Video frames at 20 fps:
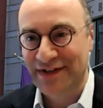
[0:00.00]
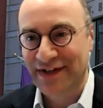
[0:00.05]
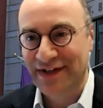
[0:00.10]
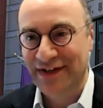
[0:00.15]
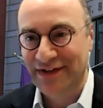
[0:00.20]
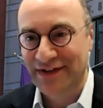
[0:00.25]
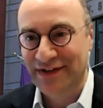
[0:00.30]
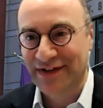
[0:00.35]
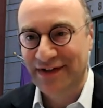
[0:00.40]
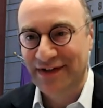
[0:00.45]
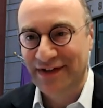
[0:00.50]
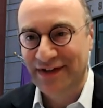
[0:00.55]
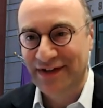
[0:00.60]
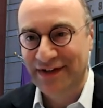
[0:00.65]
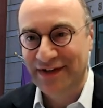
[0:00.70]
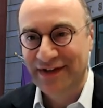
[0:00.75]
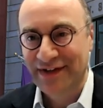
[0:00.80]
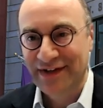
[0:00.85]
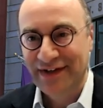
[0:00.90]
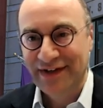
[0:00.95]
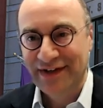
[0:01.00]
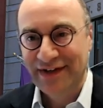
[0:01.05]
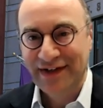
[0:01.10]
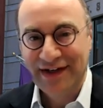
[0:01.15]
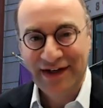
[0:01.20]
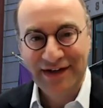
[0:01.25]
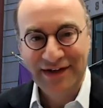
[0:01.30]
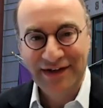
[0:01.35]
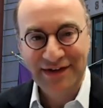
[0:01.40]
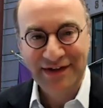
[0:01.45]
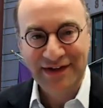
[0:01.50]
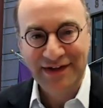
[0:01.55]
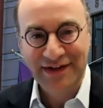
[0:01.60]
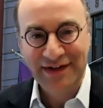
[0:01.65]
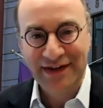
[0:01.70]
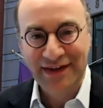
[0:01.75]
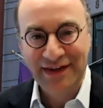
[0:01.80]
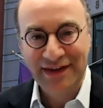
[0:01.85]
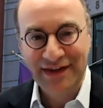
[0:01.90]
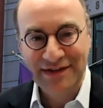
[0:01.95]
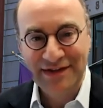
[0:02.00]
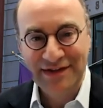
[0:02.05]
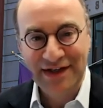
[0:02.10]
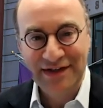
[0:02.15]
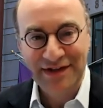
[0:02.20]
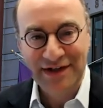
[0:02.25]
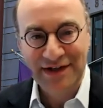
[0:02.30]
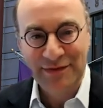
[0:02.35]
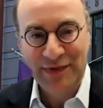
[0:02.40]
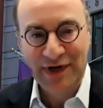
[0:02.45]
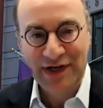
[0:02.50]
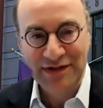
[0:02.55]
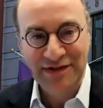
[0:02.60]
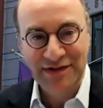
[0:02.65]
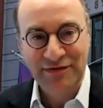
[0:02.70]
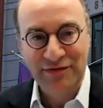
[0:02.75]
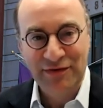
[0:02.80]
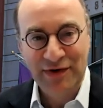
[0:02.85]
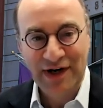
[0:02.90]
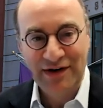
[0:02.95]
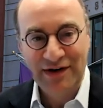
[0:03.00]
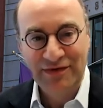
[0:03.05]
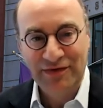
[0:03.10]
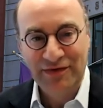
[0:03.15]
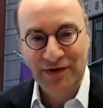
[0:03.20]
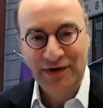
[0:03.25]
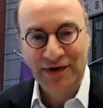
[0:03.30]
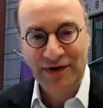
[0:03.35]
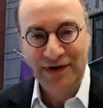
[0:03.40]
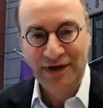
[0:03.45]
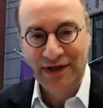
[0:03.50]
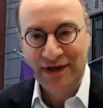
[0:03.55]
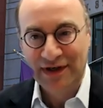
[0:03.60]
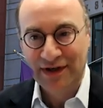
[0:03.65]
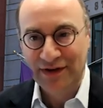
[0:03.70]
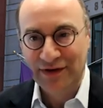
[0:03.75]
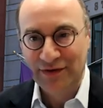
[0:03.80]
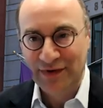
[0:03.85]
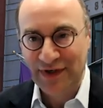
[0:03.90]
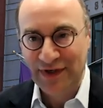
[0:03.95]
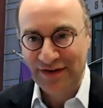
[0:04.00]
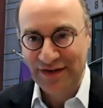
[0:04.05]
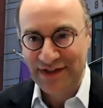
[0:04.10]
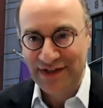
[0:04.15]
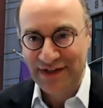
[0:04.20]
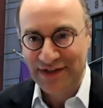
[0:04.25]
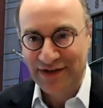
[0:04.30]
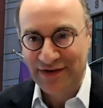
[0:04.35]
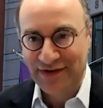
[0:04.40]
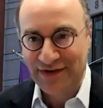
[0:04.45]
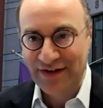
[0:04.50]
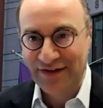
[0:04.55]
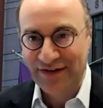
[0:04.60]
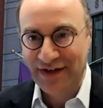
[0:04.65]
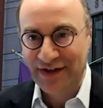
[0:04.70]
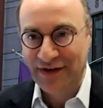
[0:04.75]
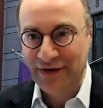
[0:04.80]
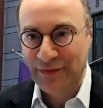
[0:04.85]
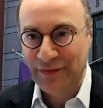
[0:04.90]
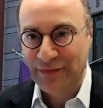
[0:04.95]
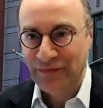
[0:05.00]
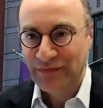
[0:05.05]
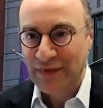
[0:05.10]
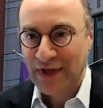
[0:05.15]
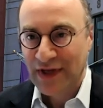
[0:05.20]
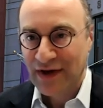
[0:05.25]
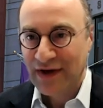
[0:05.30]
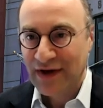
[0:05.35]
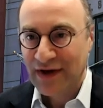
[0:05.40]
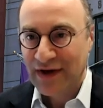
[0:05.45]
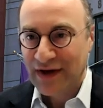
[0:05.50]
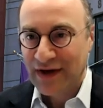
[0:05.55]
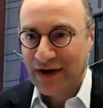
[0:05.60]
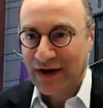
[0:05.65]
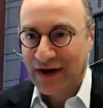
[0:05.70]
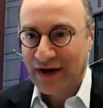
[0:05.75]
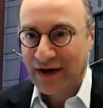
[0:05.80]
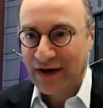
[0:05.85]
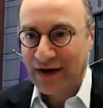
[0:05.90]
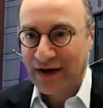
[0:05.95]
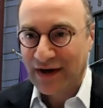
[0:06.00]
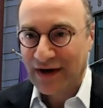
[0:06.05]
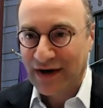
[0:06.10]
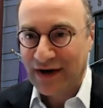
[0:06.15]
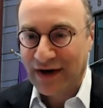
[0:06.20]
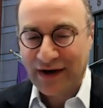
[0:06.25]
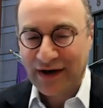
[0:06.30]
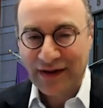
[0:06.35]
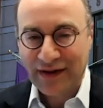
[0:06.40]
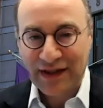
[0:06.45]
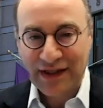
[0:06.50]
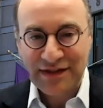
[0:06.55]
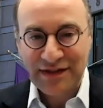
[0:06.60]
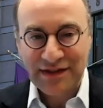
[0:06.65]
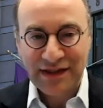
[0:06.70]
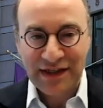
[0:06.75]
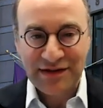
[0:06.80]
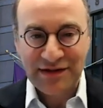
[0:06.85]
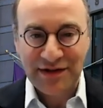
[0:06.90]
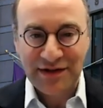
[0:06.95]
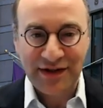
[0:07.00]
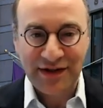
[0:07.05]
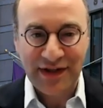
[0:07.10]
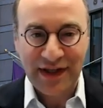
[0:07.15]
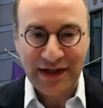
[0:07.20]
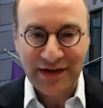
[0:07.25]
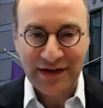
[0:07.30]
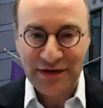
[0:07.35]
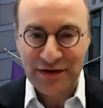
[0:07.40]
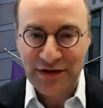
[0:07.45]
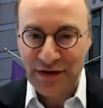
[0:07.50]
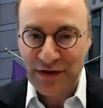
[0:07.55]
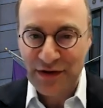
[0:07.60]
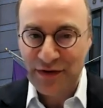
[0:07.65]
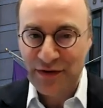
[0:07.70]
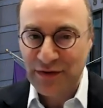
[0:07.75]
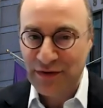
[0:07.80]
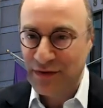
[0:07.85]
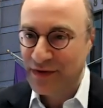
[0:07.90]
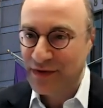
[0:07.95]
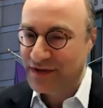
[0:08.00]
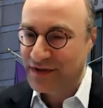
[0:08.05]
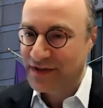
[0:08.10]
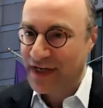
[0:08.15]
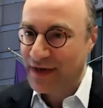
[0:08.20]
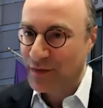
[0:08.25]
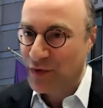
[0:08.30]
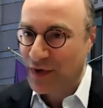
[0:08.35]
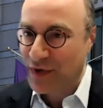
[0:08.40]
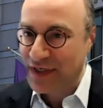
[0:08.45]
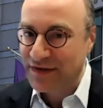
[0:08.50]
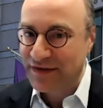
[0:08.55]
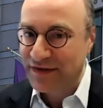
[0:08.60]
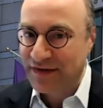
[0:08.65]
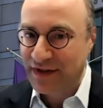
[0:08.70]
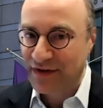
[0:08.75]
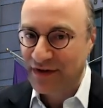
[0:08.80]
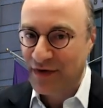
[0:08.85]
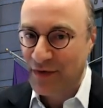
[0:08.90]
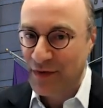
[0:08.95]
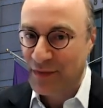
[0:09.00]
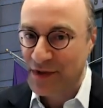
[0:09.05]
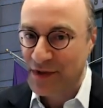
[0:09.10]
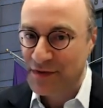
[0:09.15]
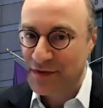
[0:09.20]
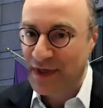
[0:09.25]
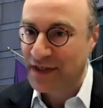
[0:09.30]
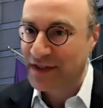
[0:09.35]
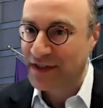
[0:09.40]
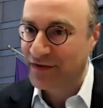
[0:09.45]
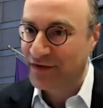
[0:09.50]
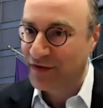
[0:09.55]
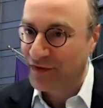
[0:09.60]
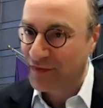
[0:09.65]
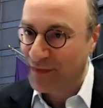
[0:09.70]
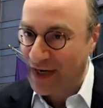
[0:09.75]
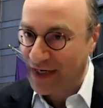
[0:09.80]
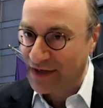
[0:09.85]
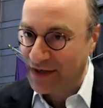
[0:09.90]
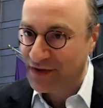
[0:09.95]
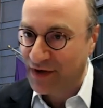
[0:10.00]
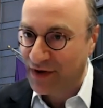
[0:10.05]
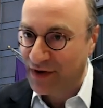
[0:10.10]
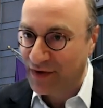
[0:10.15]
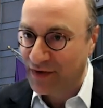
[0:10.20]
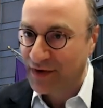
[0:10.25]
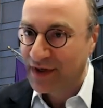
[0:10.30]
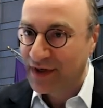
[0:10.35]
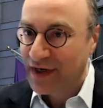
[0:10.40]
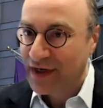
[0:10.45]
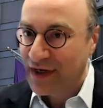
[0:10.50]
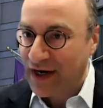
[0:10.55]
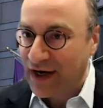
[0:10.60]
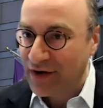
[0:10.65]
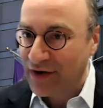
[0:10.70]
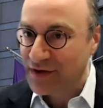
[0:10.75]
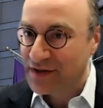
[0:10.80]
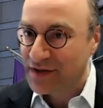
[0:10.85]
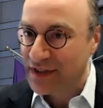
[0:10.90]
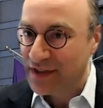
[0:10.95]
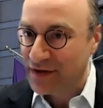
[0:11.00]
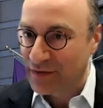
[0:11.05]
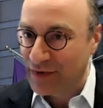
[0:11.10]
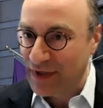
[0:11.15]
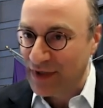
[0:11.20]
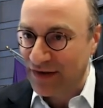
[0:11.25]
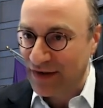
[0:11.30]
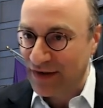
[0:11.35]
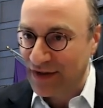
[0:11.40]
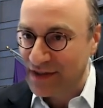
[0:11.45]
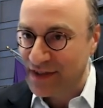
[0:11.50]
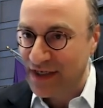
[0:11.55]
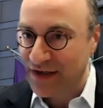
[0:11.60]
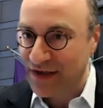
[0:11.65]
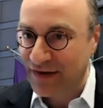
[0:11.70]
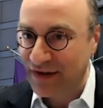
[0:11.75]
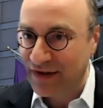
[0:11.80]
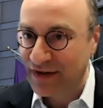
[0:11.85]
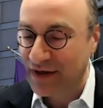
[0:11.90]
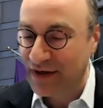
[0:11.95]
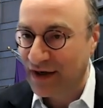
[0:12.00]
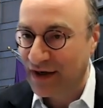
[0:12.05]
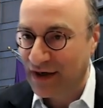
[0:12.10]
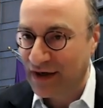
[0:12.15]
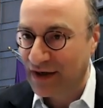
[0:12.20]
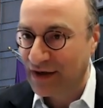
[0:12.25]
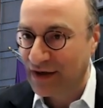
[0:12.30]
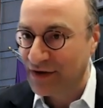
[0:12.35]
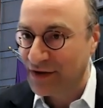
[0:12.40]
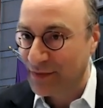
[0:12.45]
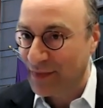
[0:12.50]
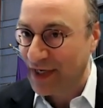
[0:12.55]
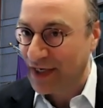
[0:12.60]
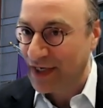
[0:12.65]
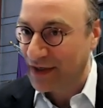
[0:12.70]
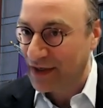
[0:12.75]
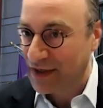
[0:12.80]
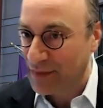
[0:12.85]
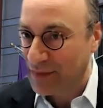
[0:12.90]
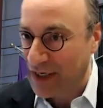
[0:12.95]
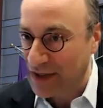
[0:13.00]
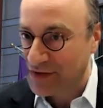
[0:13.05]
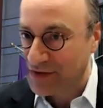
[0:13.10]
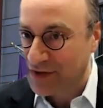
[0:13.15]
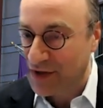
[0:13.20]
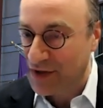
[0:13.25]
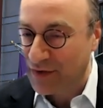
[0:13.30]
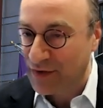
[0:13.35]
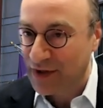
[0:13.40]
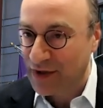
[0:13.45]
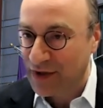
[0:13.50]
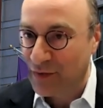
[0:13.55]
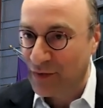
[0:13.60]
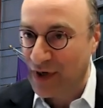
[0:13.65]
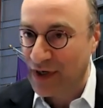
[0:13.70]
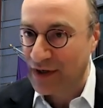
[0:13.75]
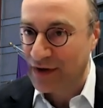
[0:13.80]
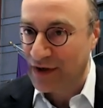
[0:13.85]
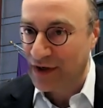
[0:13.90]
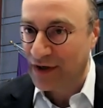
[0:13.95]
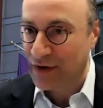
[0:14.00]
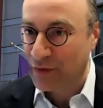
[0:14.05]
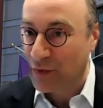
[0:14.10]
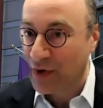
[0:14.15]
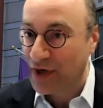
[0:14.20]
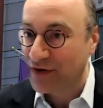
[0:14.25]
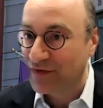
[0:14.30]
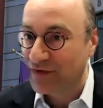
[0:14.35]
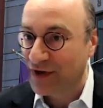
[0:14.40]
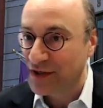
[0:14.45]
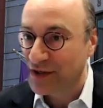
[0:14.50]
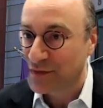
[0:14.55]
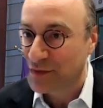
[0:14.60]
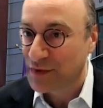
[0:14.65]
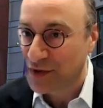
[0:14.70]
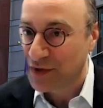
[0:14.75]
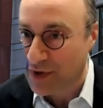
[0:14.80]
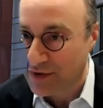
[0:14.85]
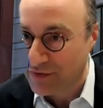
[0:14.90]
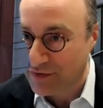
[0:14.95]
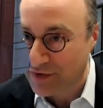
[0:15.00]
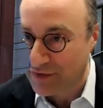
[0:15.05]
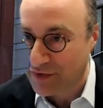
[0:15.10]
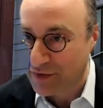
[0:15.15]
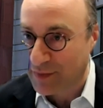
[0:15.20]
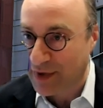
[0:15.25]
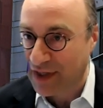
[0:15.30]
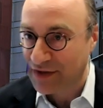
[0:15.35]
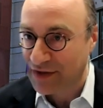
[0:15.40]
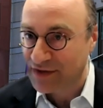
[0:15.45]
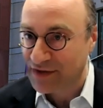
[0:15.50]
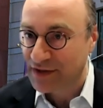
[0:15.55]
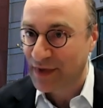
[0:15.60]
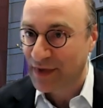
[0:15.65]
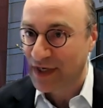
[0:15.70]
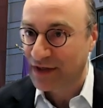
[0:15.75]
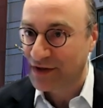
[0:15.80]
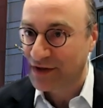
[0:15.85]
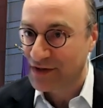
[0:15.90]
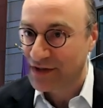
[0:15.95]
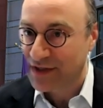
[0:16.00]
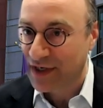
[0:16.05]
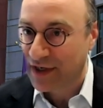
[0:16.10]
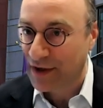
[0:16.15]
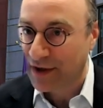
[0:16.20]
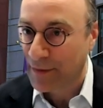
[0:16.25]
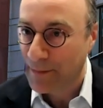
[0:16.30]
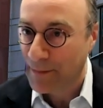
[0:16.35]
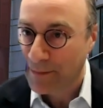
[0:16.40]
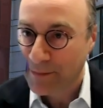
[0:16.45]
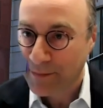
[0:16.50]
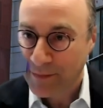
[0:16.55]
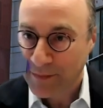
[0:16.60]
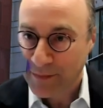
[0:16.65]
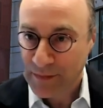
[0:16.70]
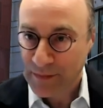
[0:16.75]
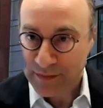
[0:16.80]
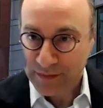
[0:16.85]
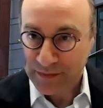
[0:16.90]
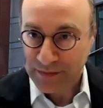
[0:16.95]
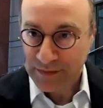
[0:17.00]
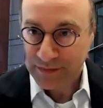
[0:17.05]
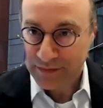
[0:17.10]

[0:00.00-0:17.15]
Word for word: And uh, and uh, in this sense, in a positive way for uh, the region's integration. Yes. Uh, let's let's turn then to the same question from the perspective of Mexico. How do you see the regionalization uh, debate in Mexico, and what uh, what advice would you offer for policymakers there? Yeah.